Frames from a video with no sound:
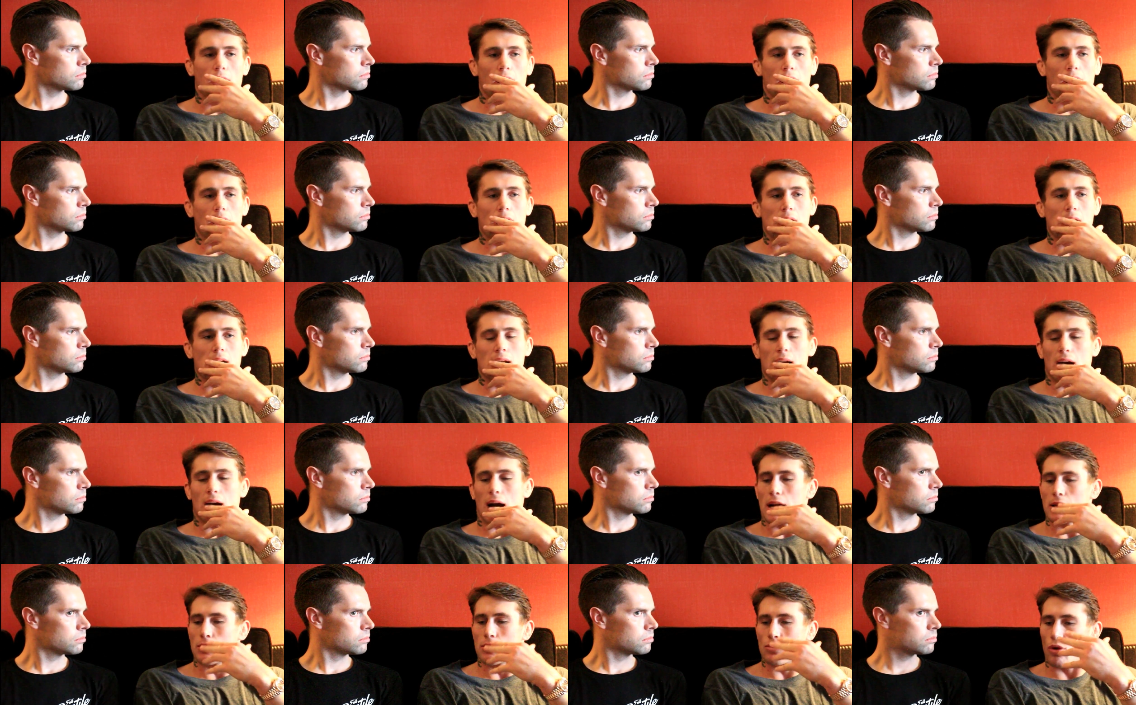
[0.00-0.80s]
Speaker 1: Uh,
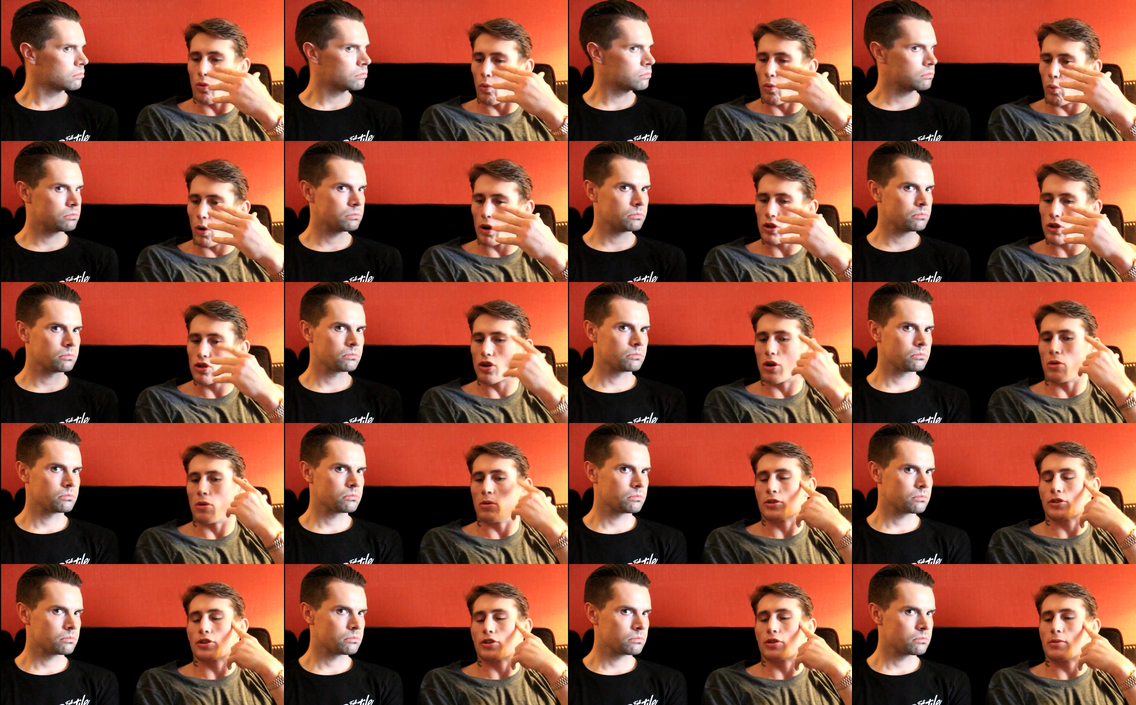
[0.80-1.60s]
I don't know what's
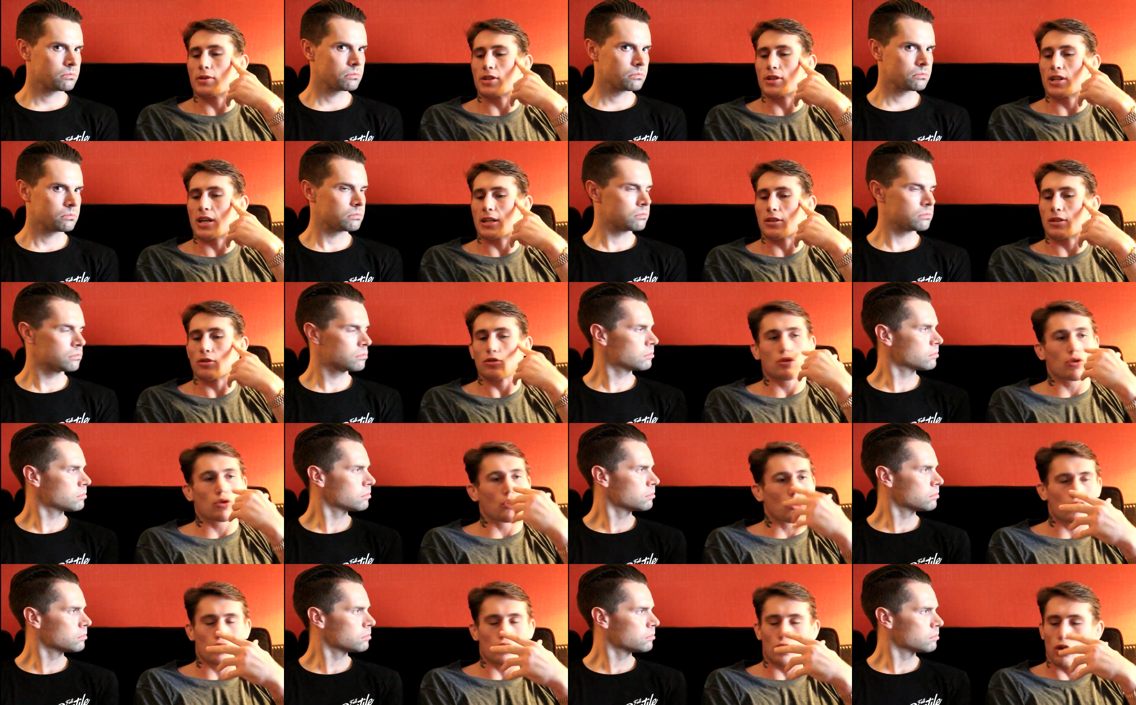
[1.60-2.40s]
going through his head,
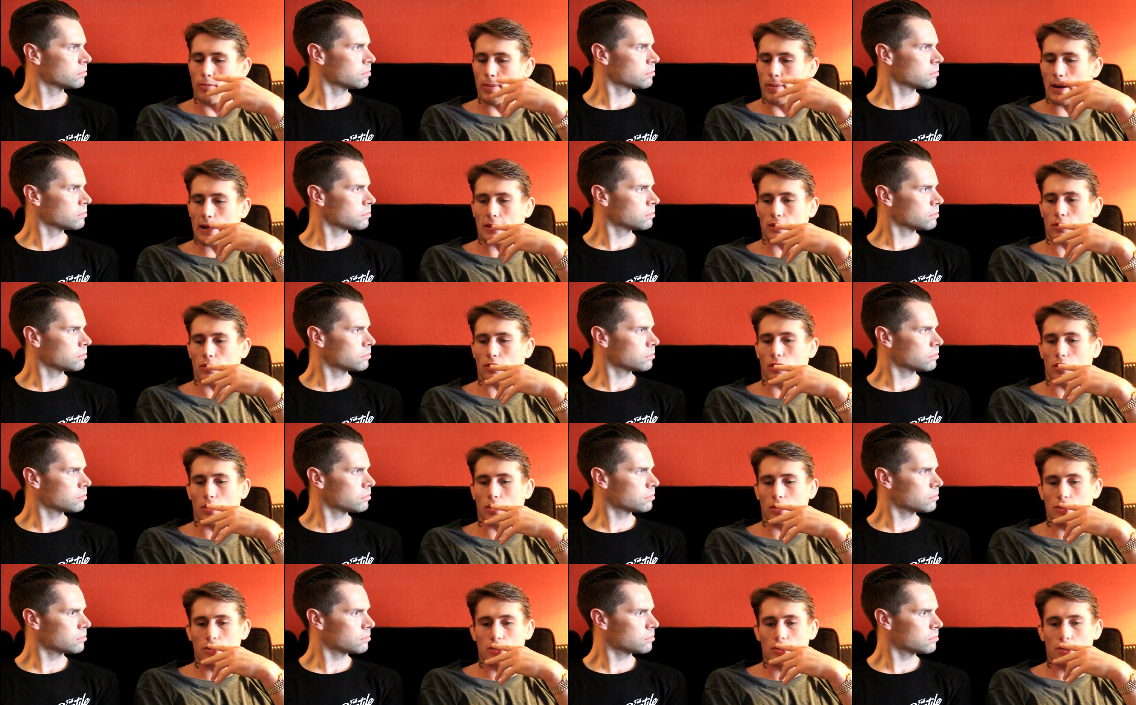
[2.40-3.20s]
good or bad
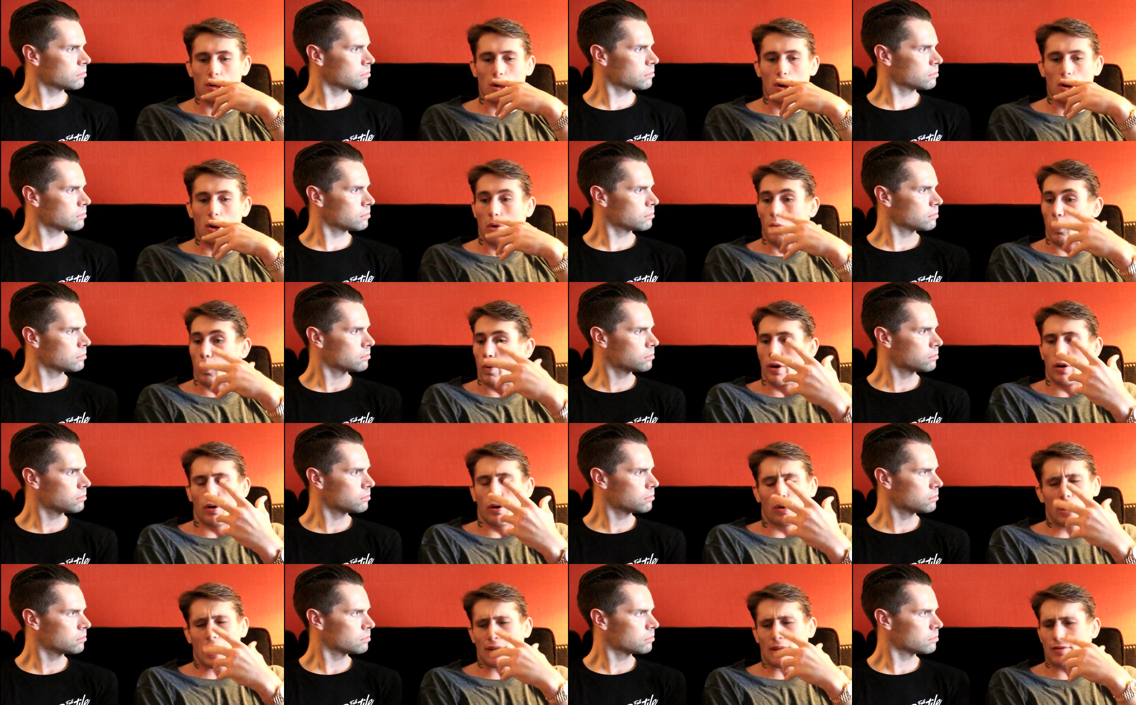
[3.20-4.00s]
thoughts. We
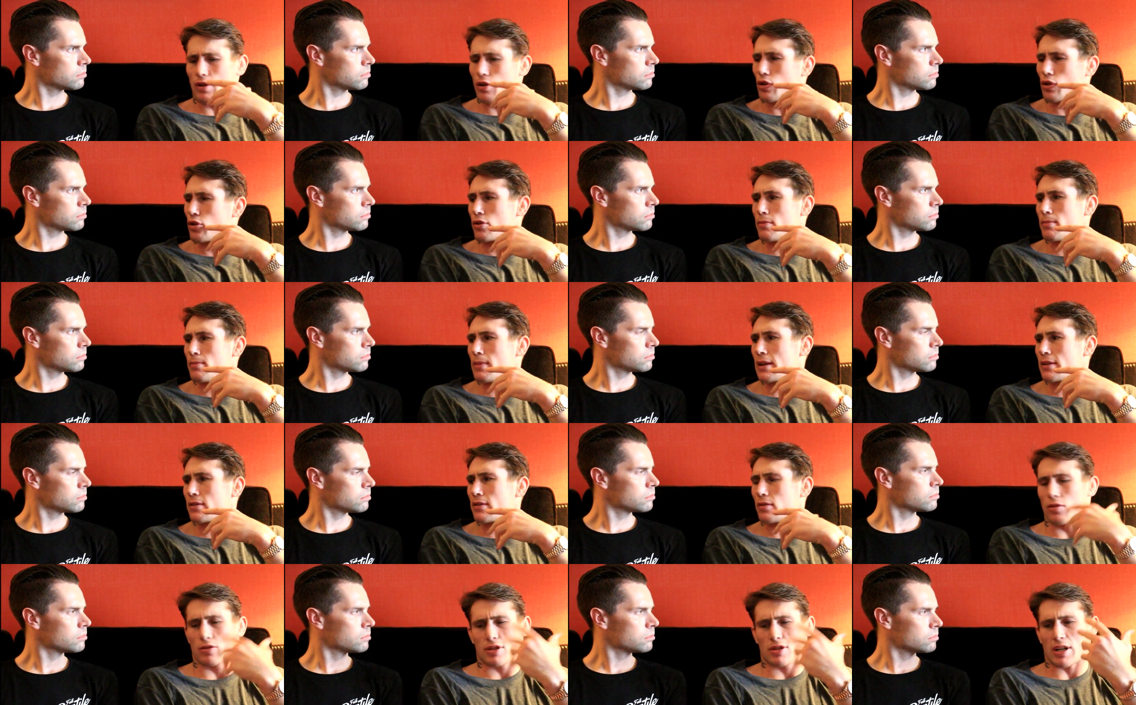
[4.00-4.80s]
all have the good and
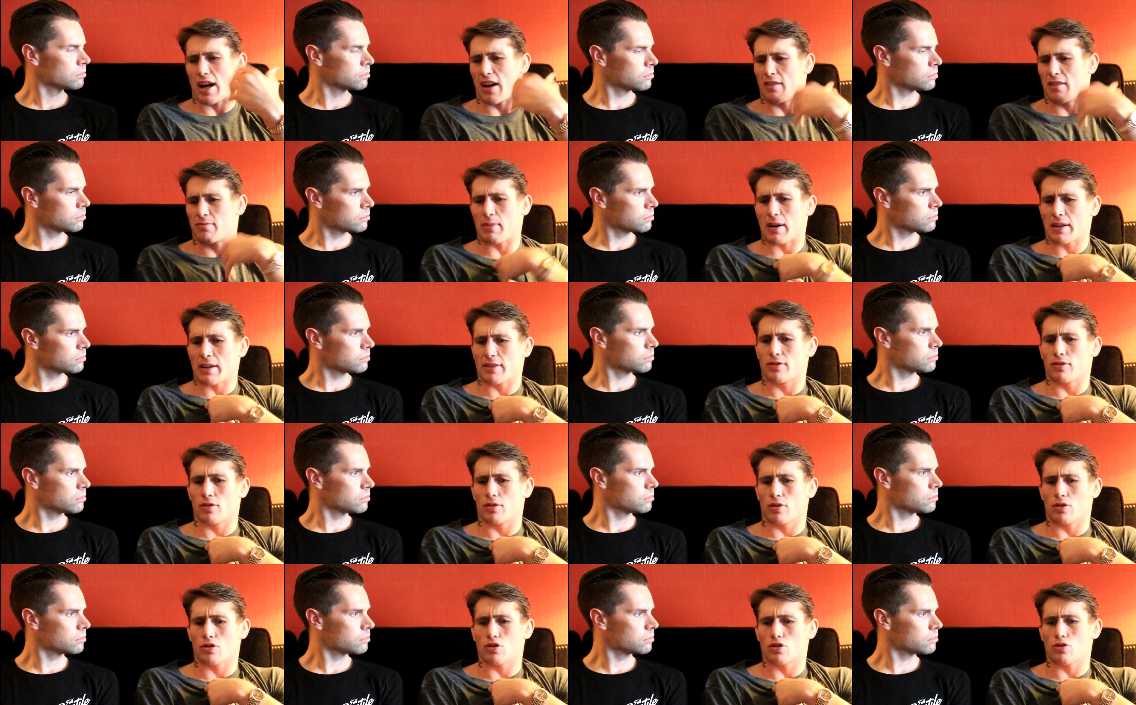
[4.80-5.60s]
bad thoughts. I have bad
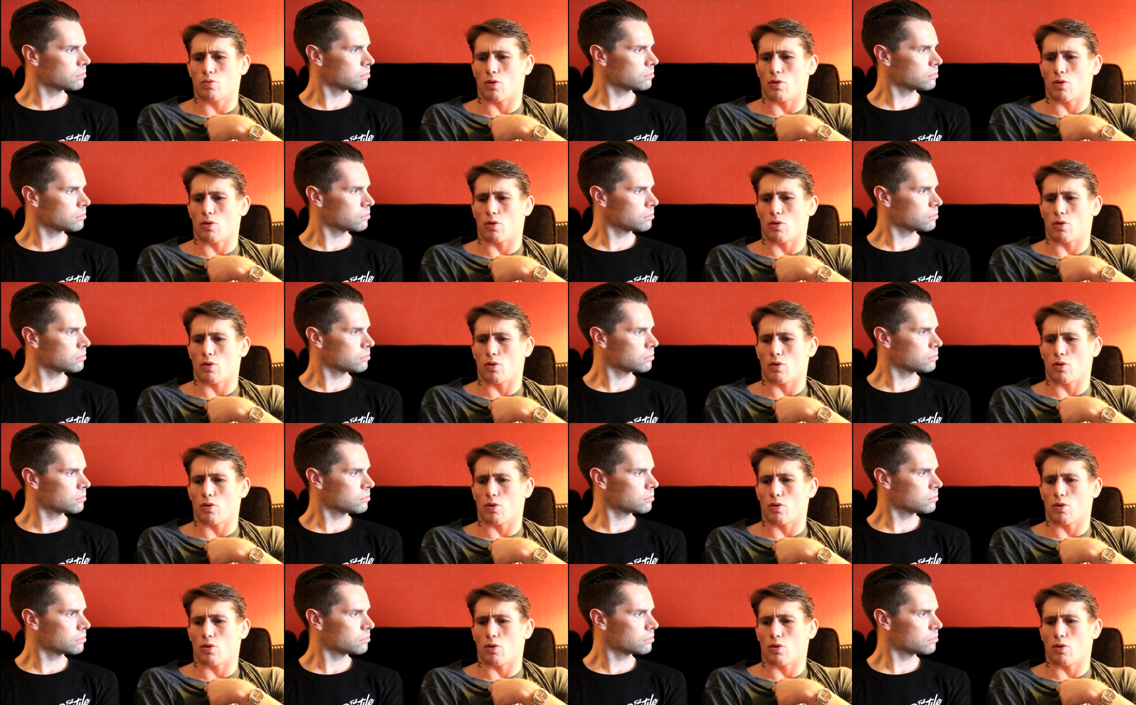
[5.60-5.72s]
thoughts.